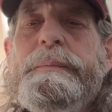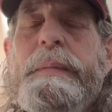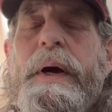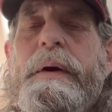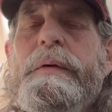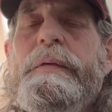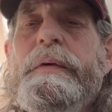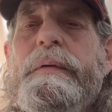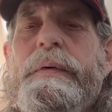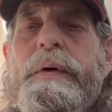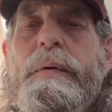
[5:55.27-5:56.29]
modern
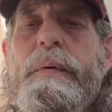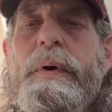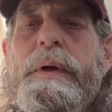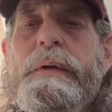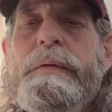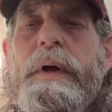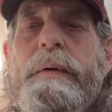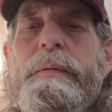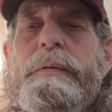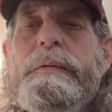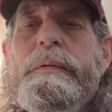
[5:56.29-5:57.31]
silver coins, I
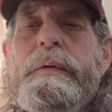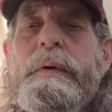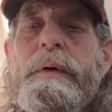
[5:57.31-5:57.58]
was,